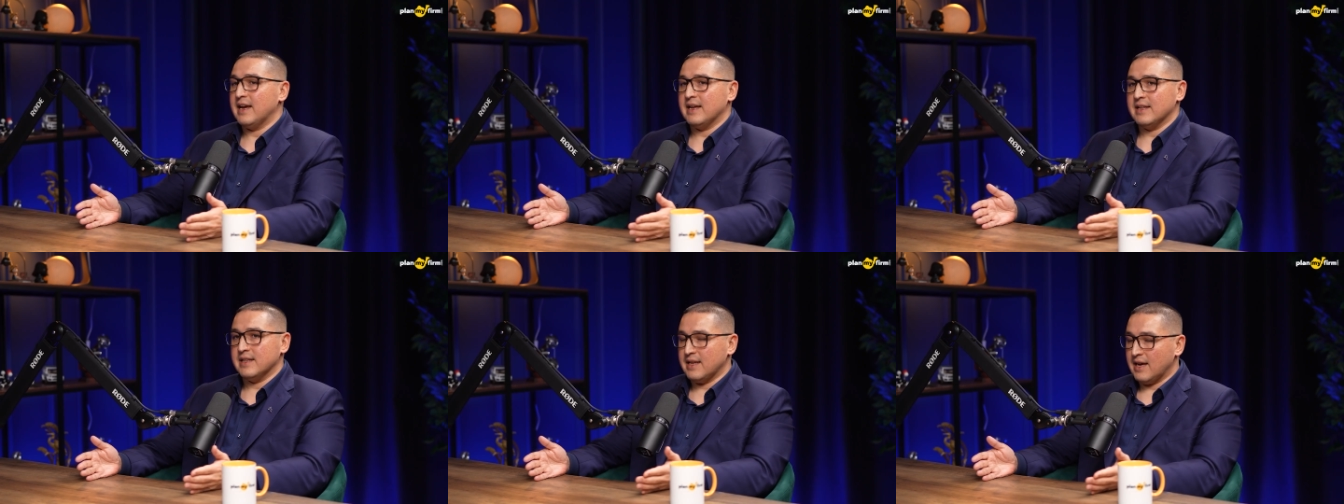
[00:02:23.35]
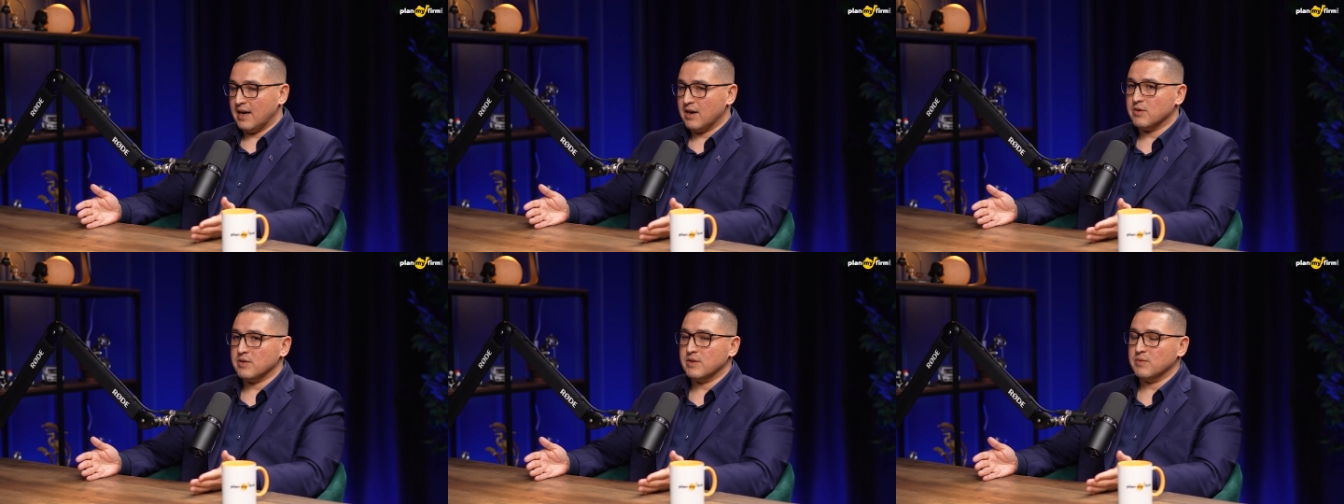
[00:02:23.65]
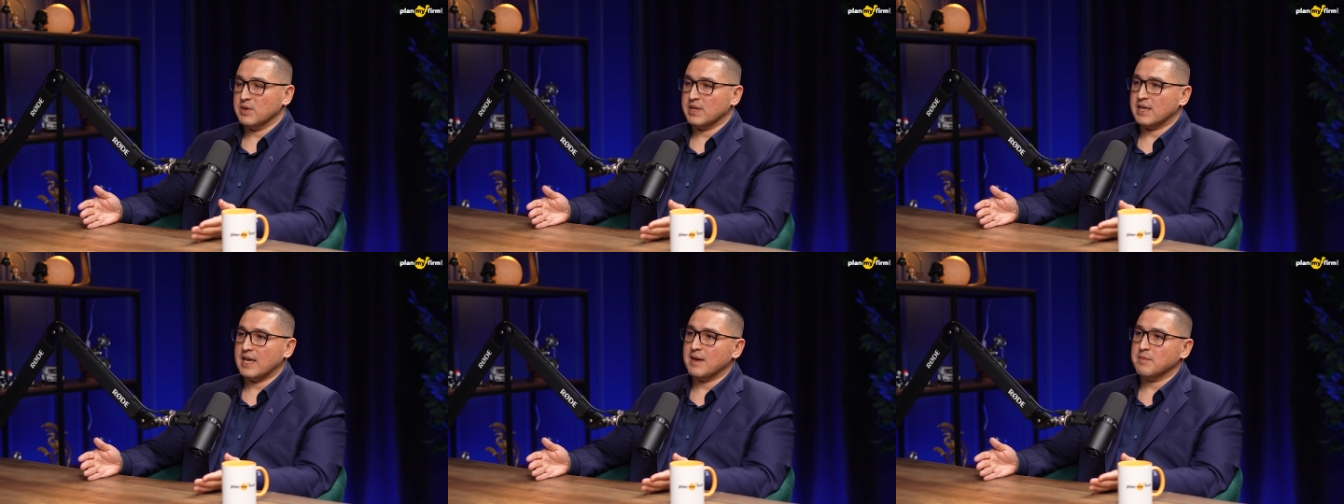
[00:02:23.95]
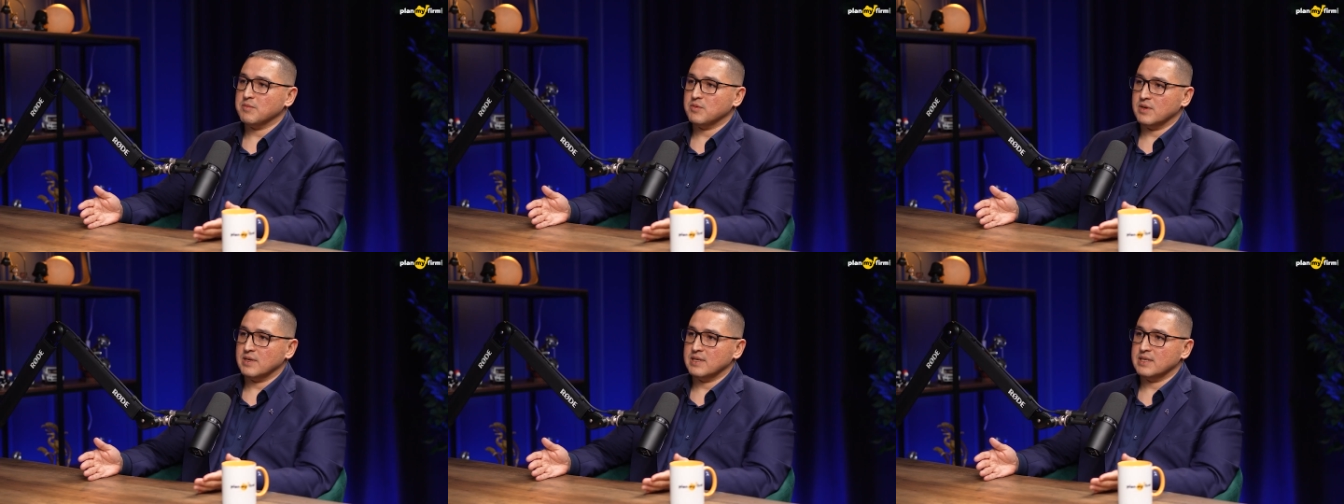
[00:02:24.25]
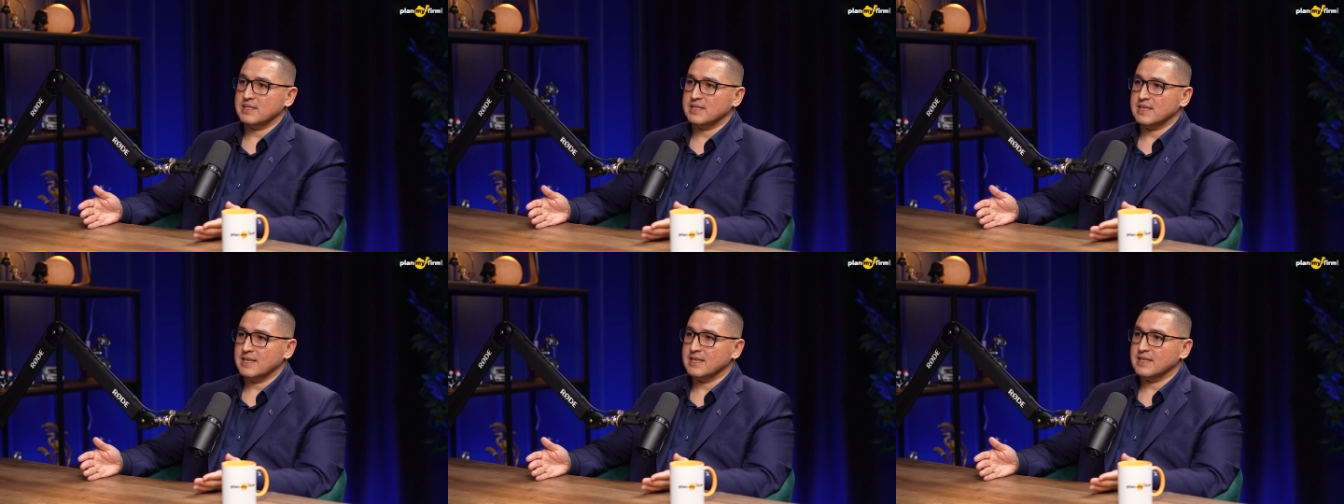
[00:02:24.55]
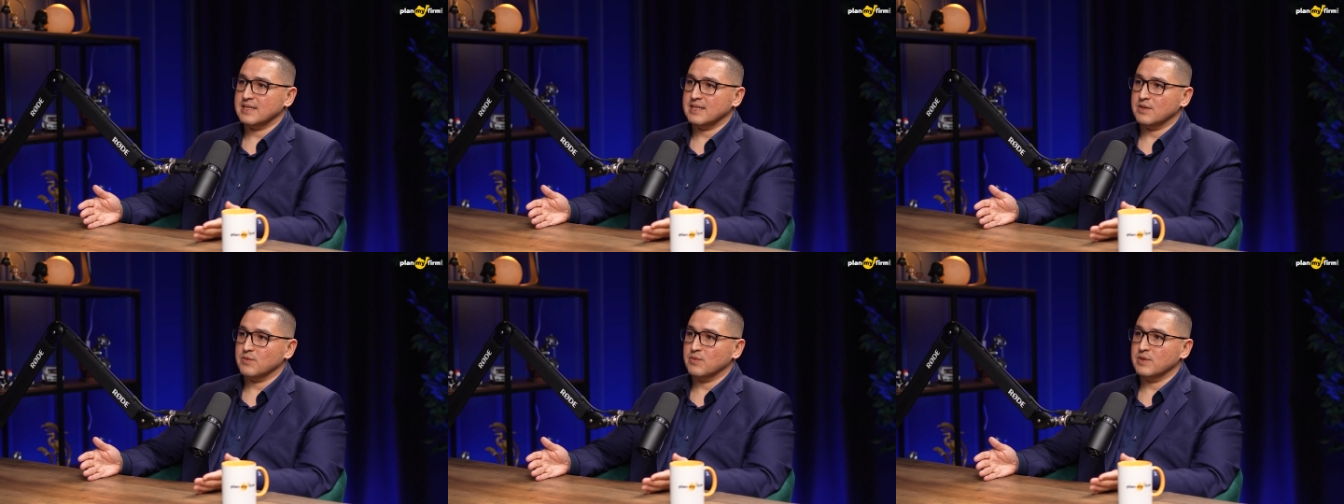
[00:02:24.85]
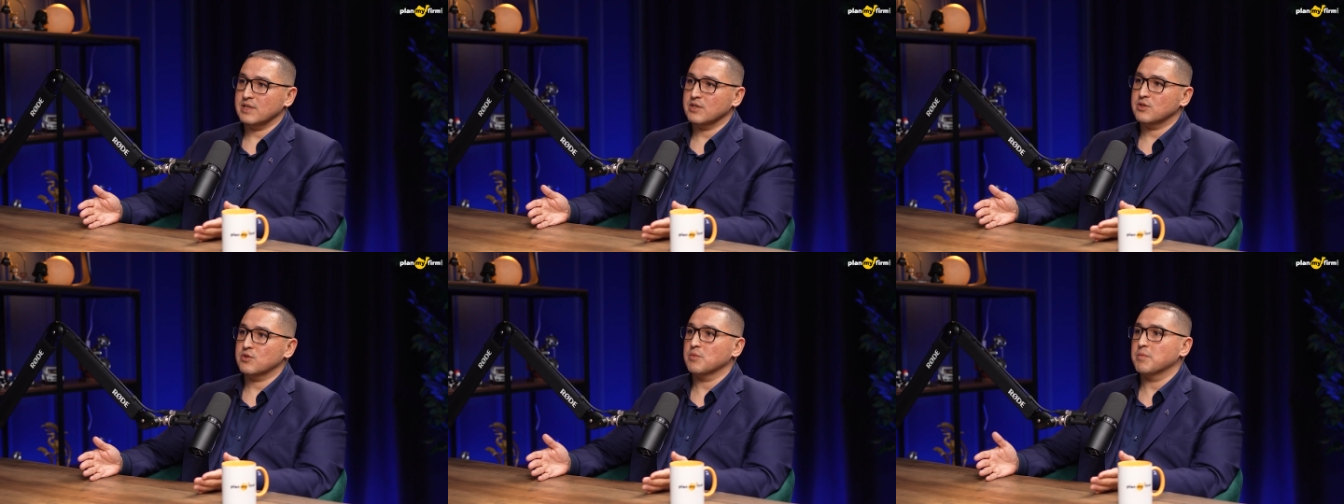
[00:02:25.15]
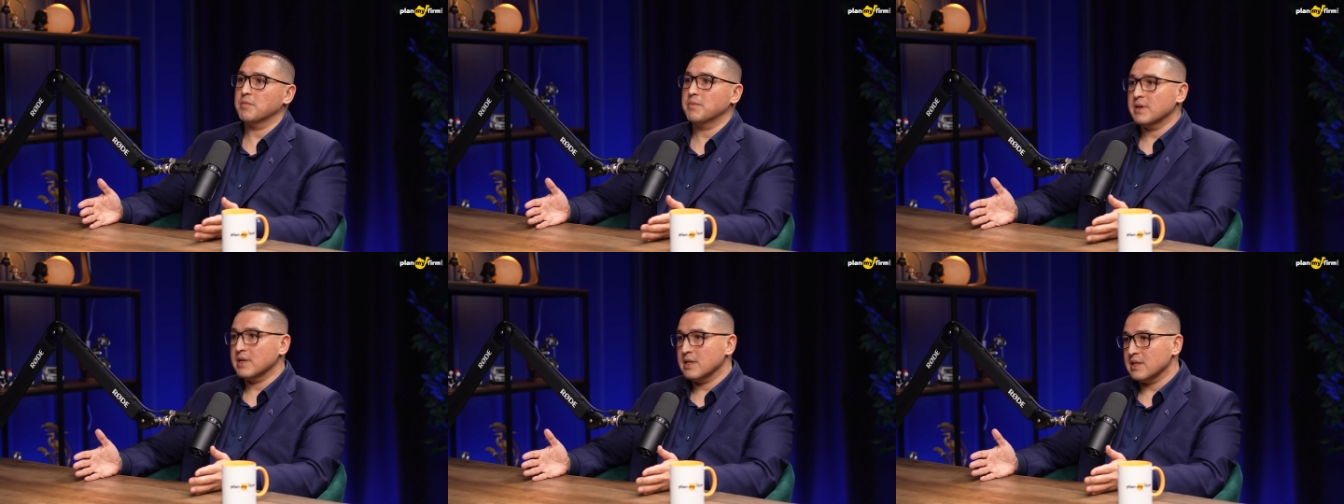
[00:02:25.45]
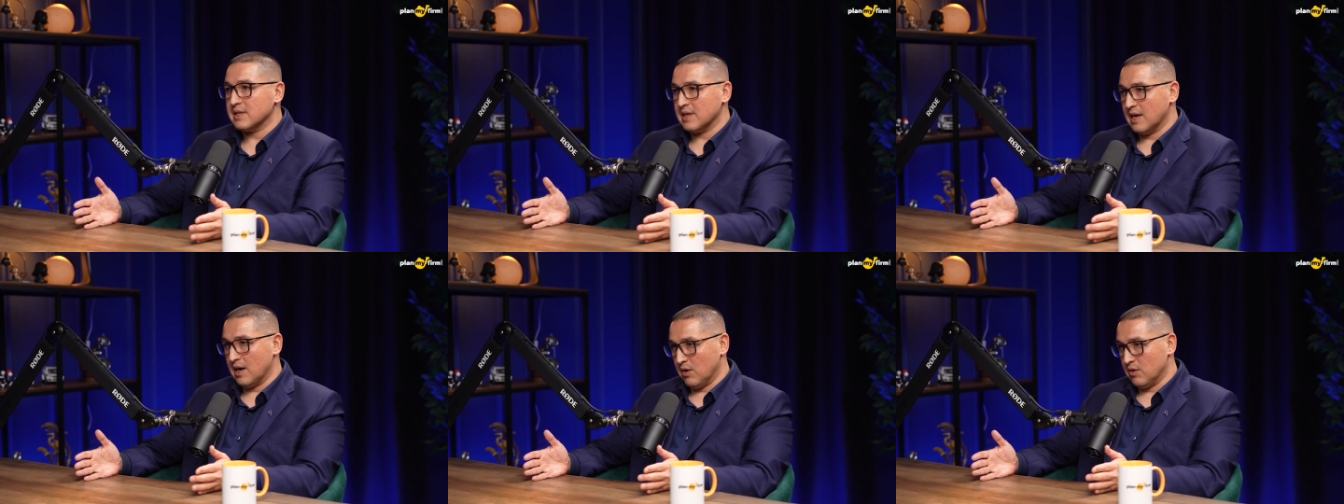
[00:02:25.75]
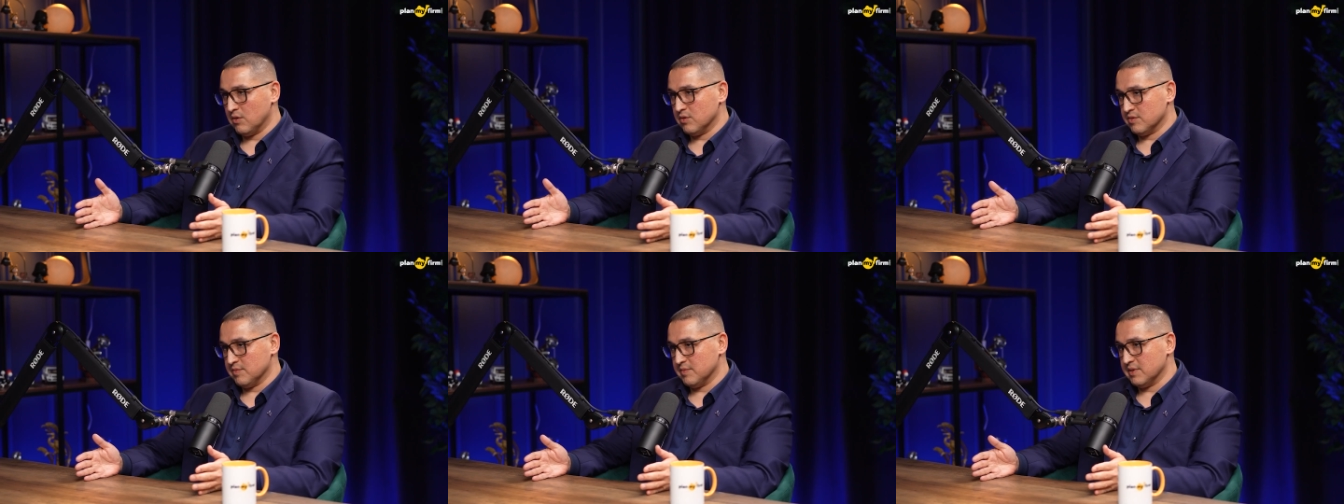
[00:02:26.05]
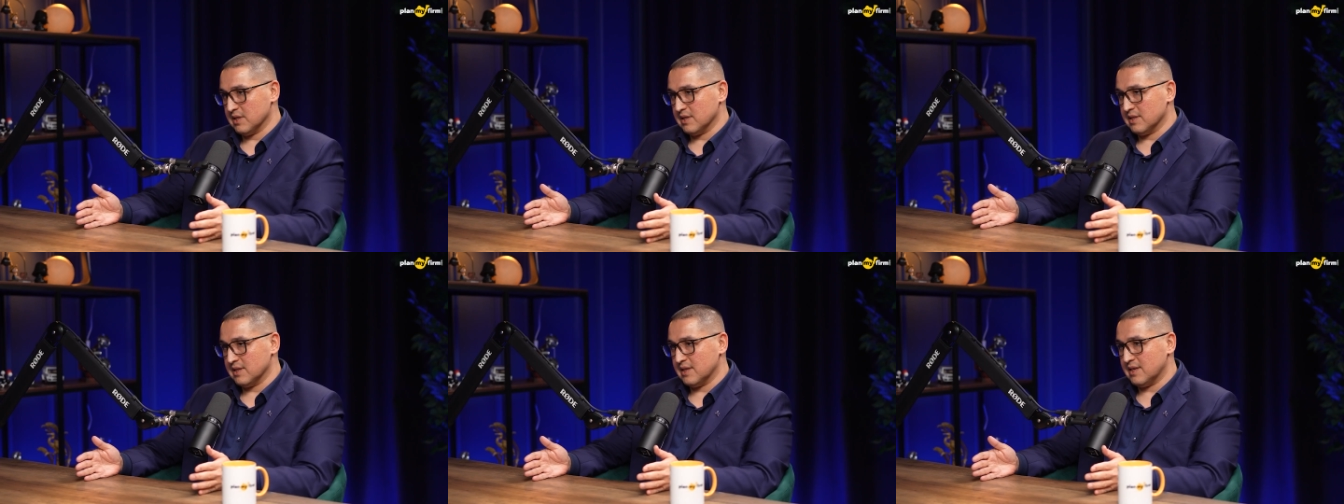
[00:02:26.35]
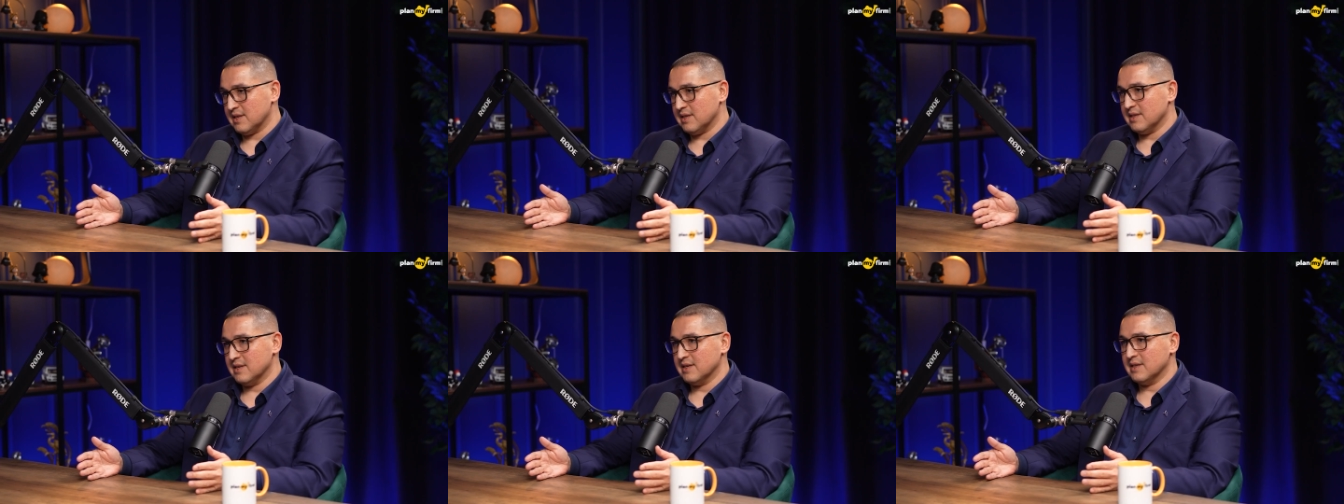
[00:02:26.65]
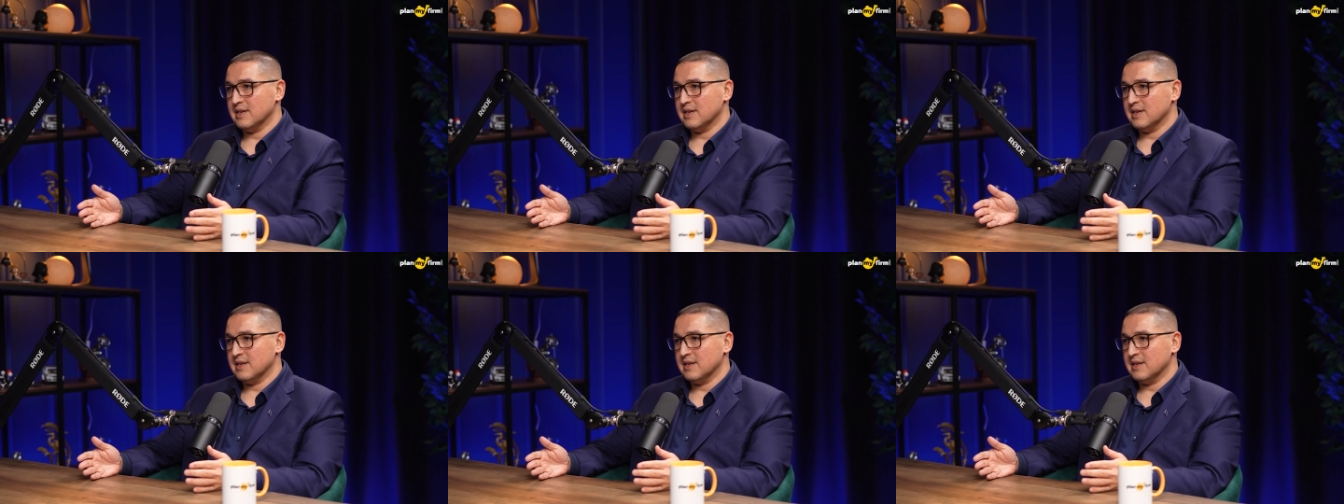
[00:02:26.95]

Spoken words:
Now that we came to understanding that we need to build our own building,